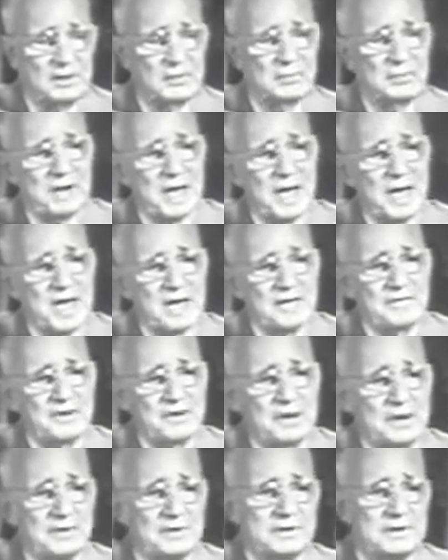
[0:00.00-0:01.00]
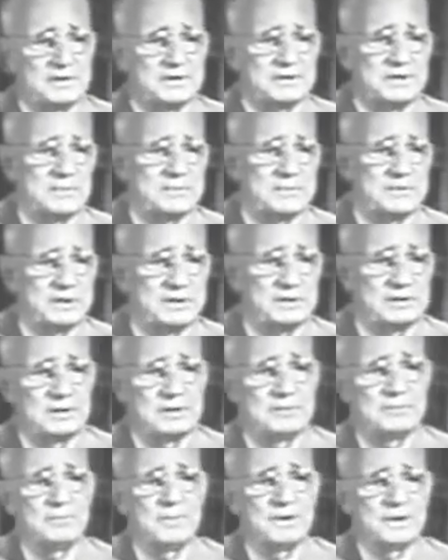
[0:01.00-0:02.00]
But I have covered the subject
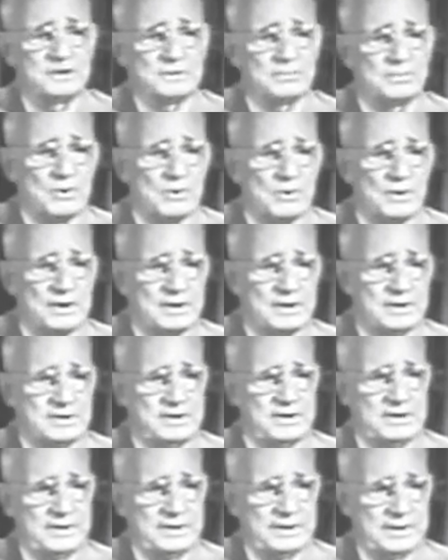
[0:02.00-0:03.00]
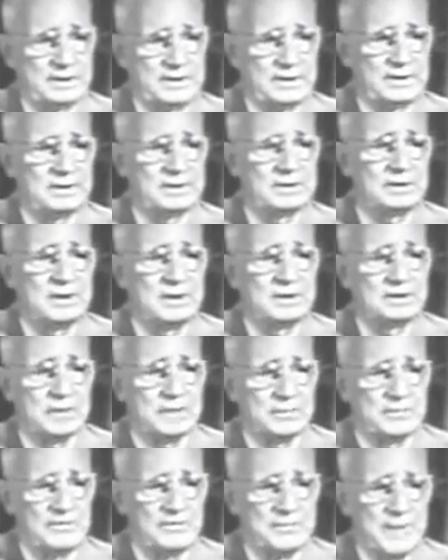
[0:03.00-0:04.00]
much more in detail in
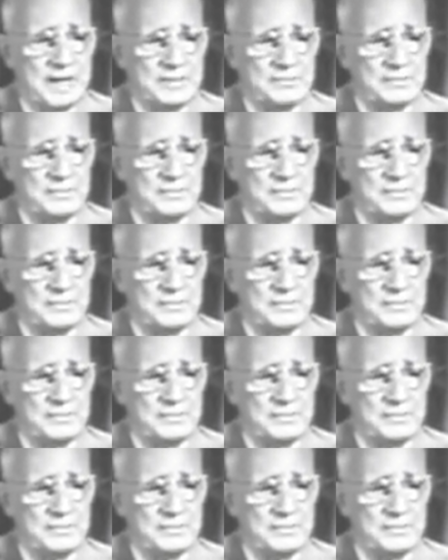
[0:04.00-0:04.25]
some of my